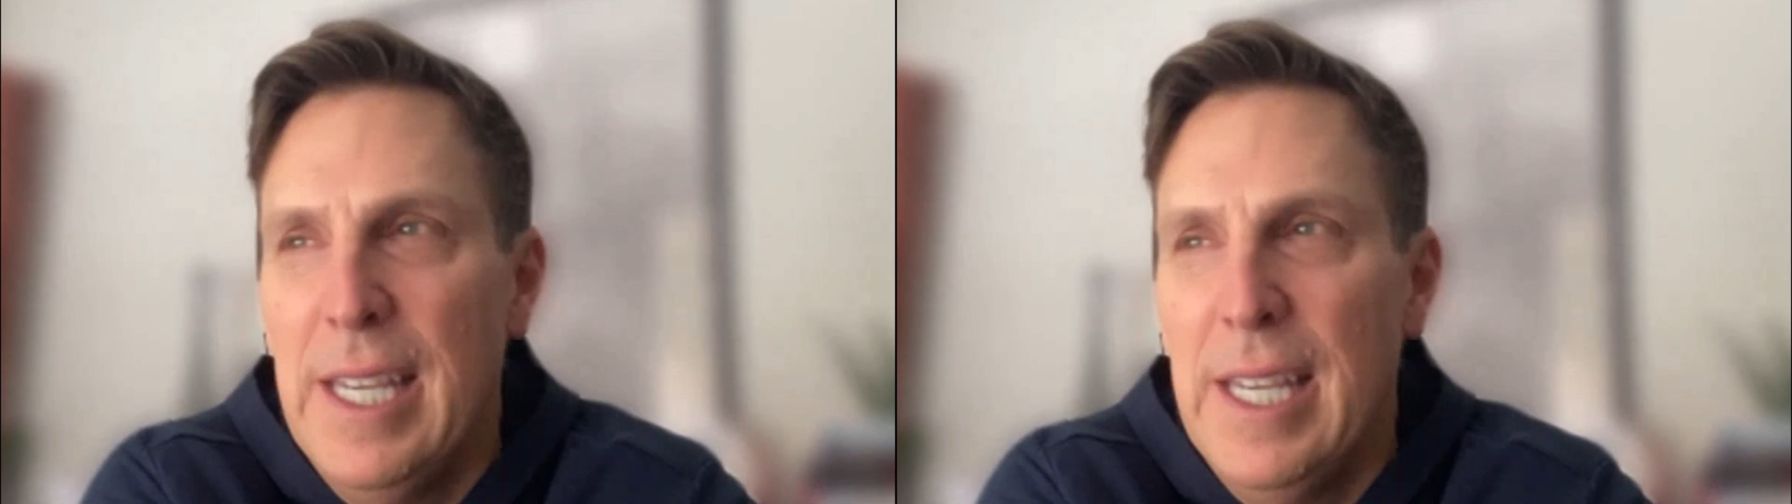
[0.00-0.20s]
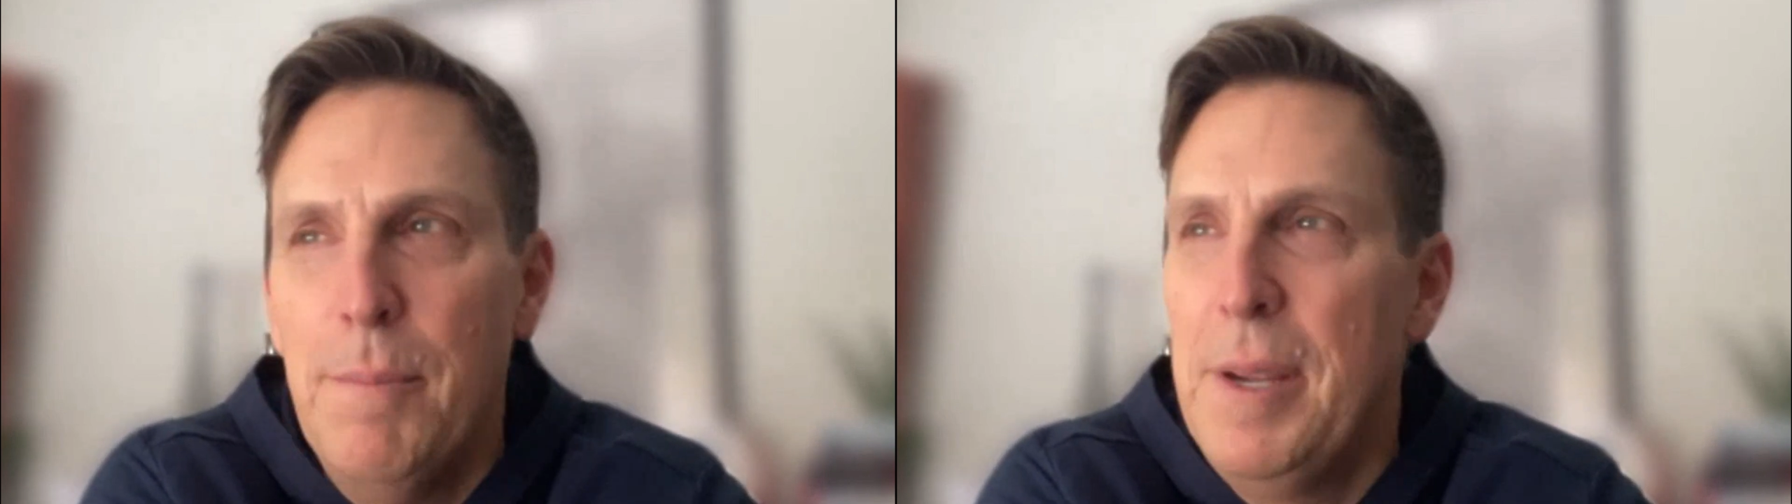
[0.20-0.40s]

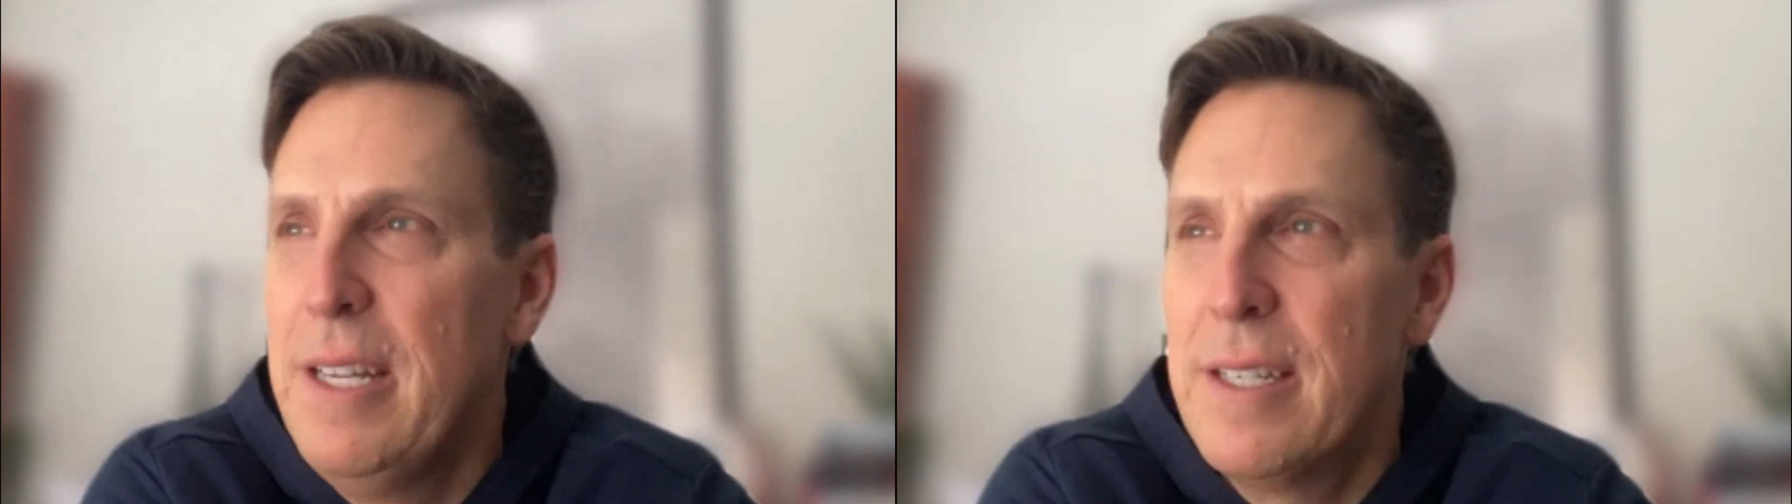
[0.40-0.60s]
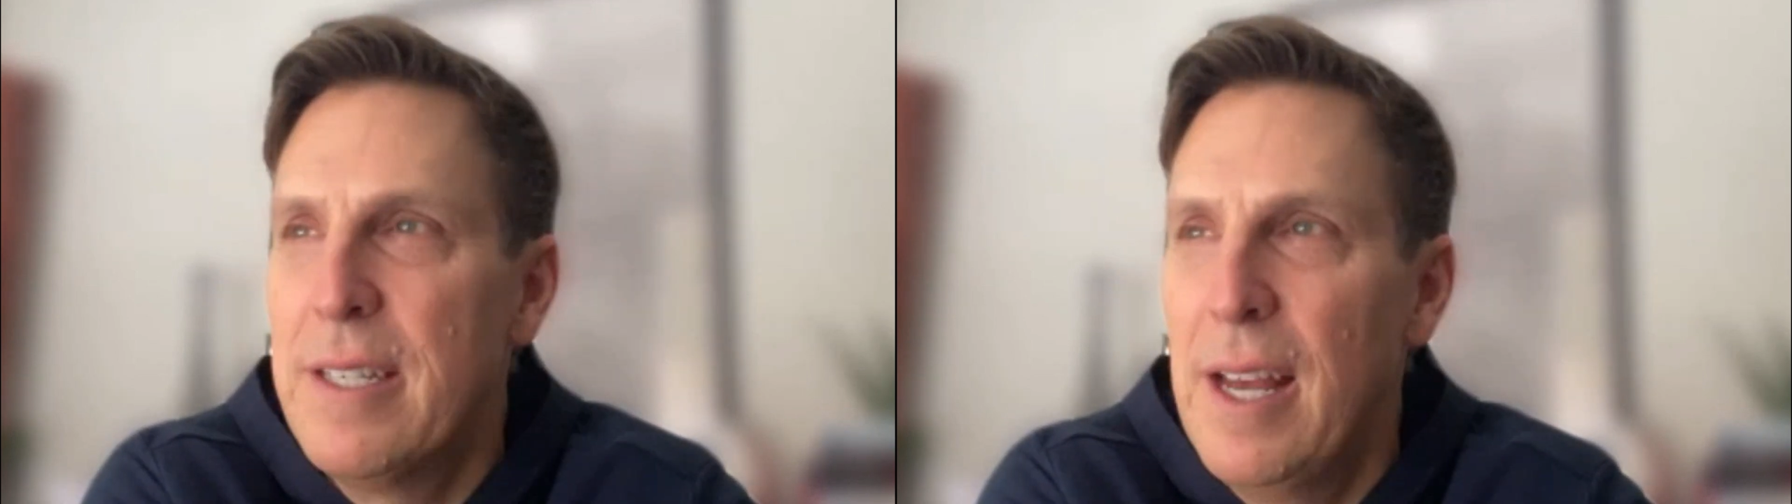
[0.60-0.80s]
eating
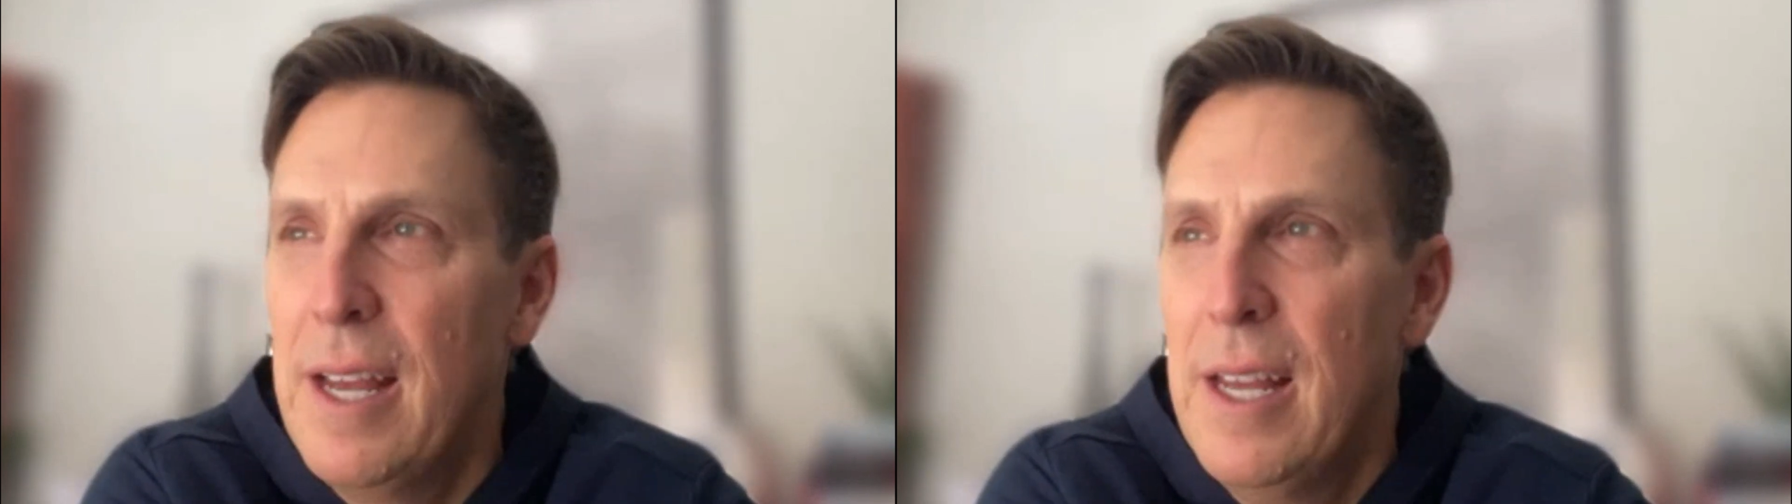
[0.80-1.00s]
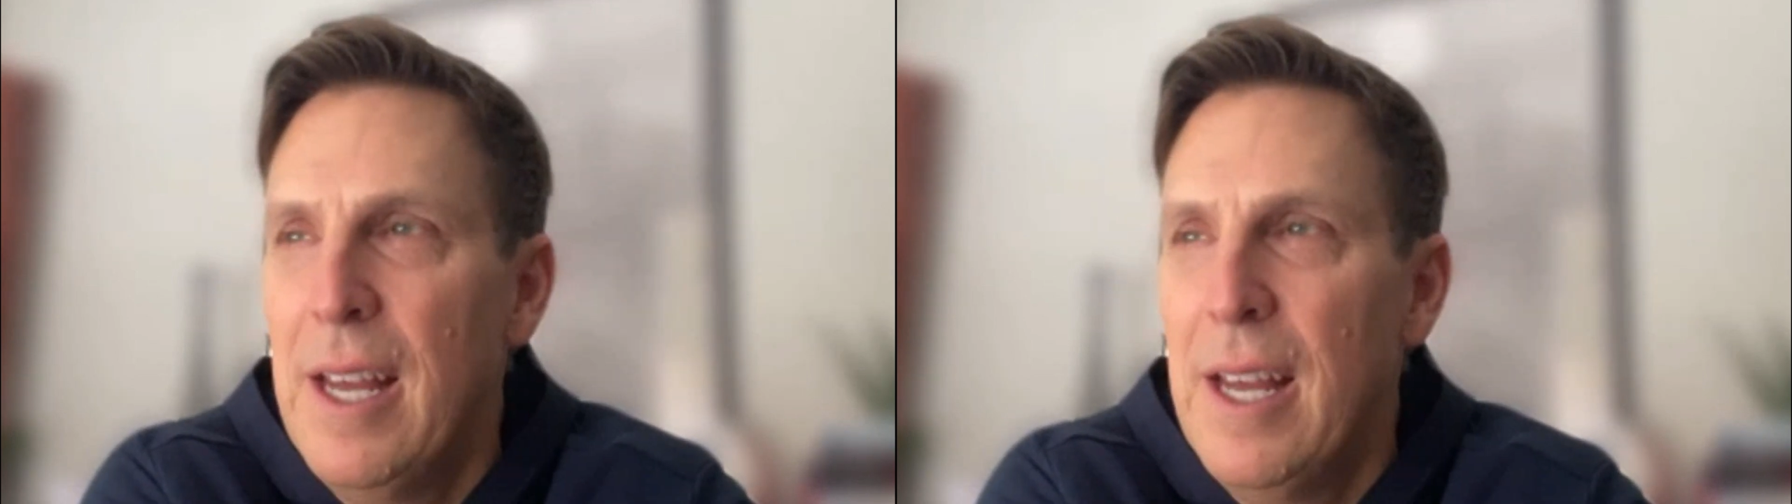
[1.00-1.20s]

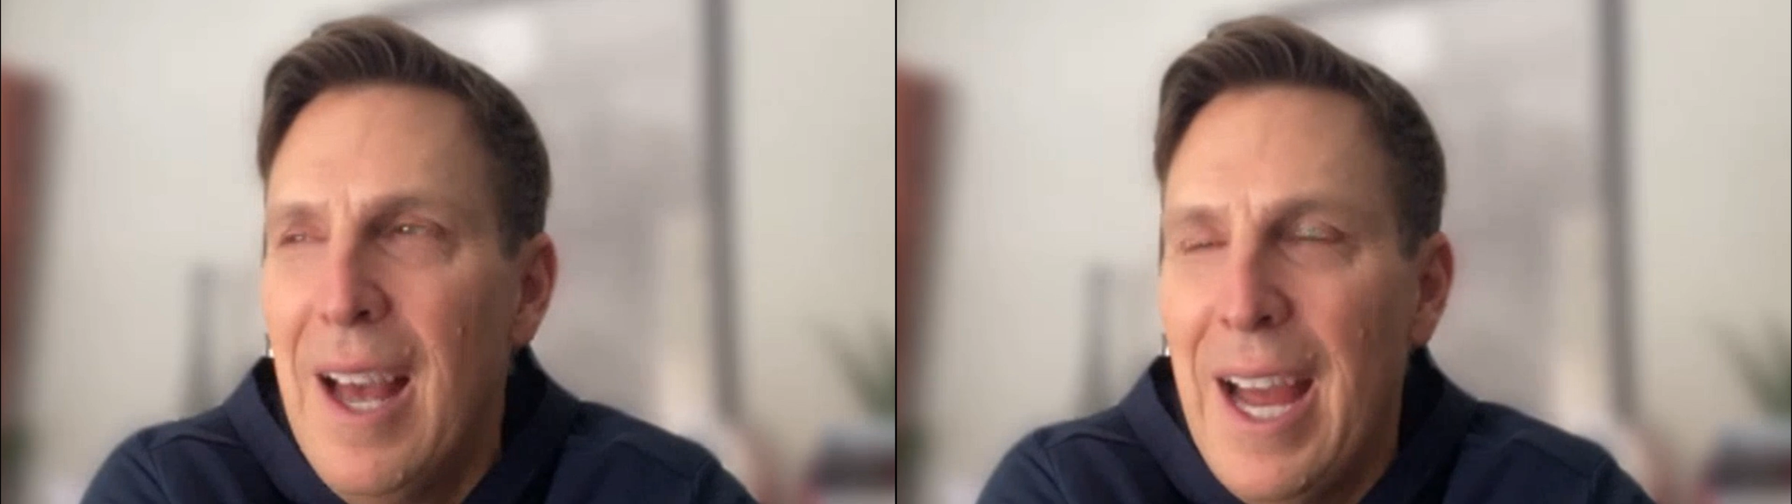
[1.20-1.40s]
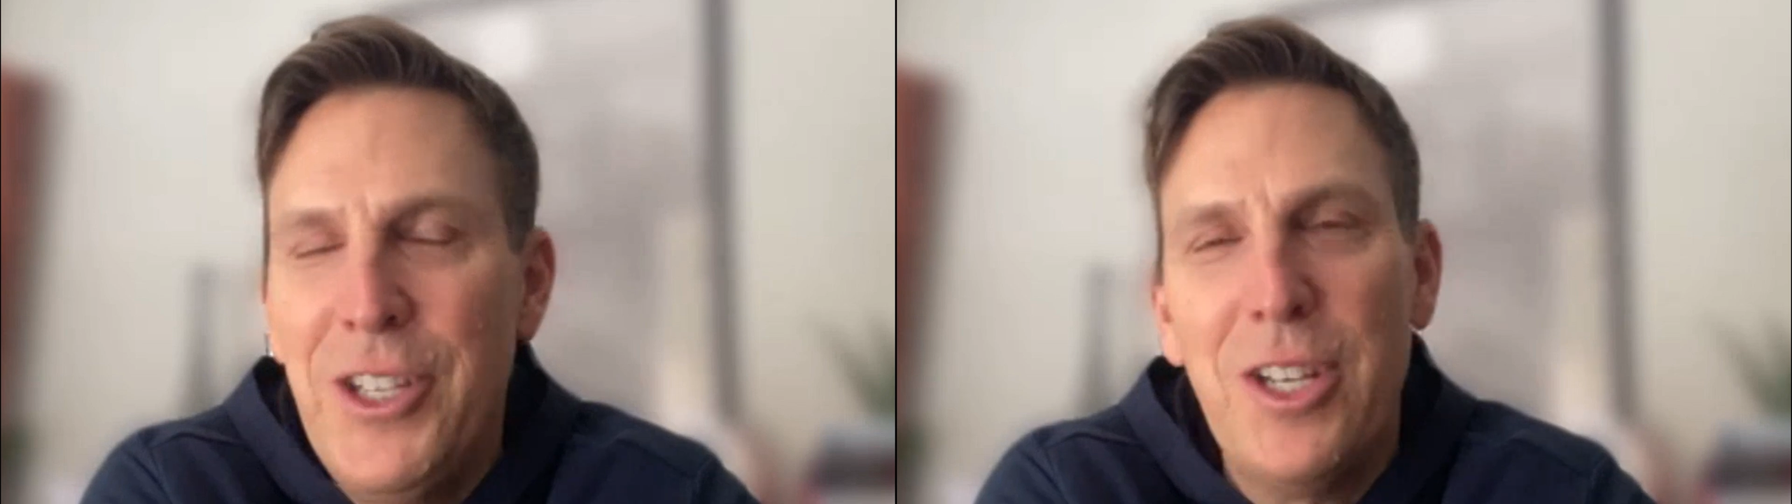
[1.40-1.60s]
pizza.
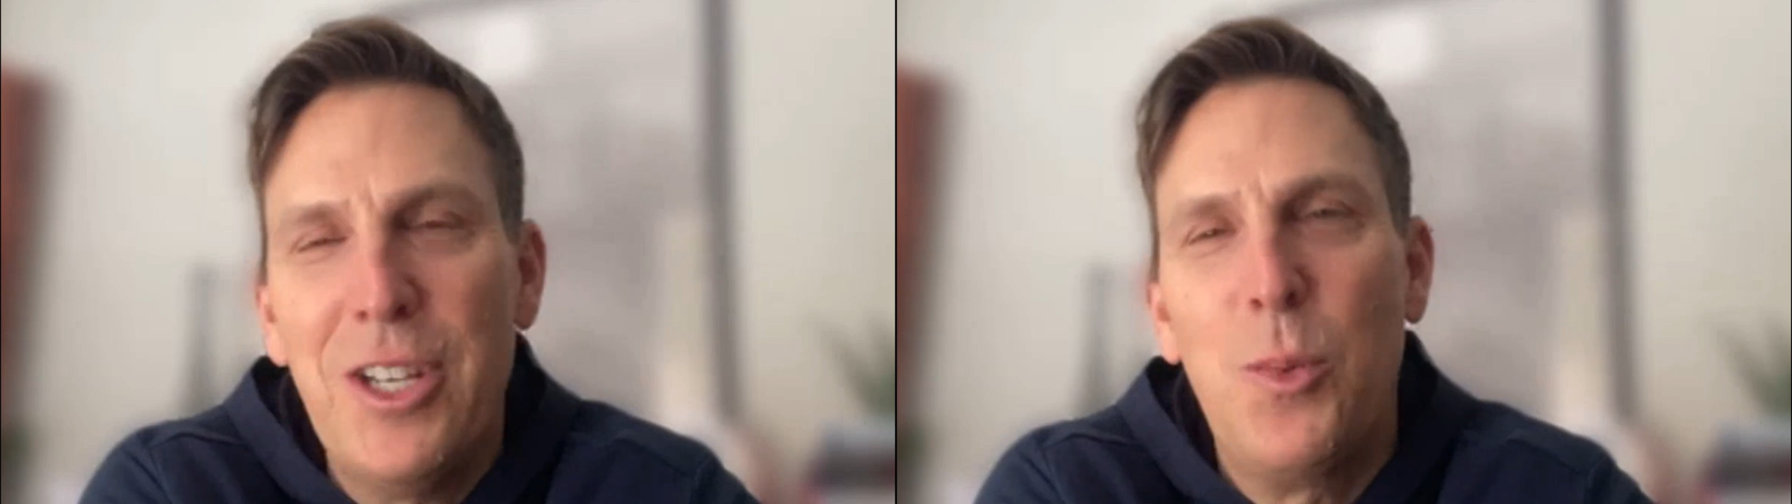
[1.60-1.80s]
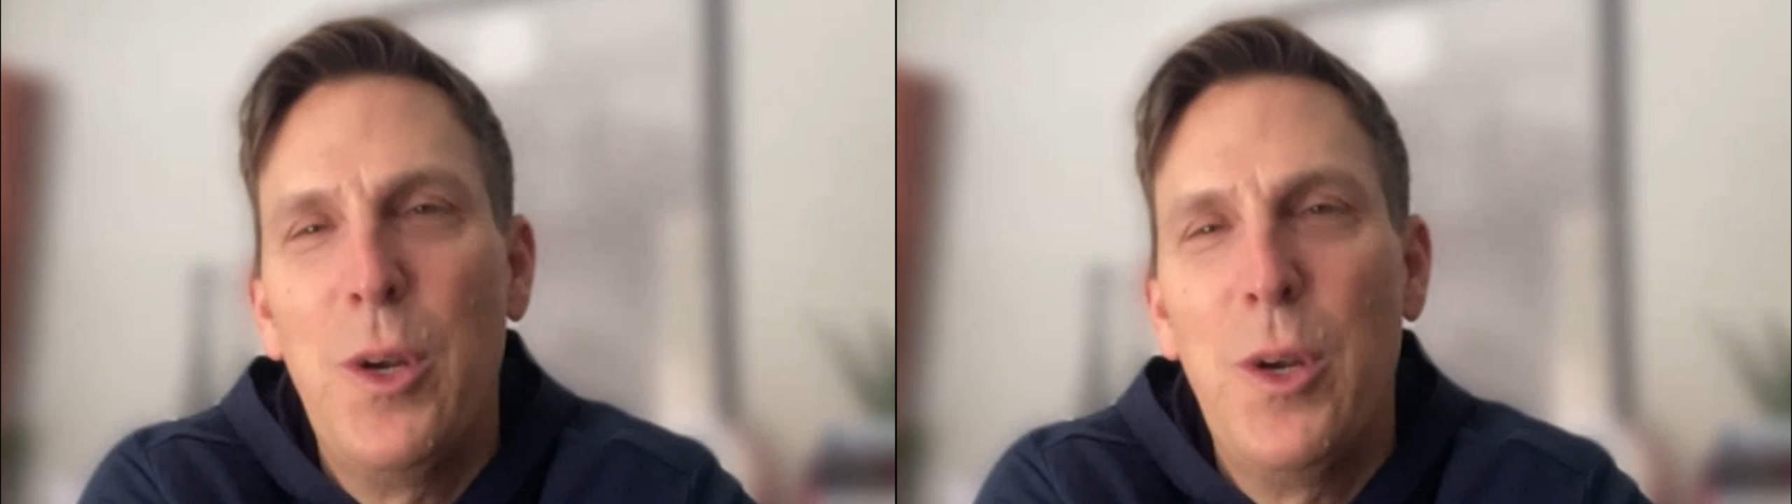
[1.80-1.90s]
I just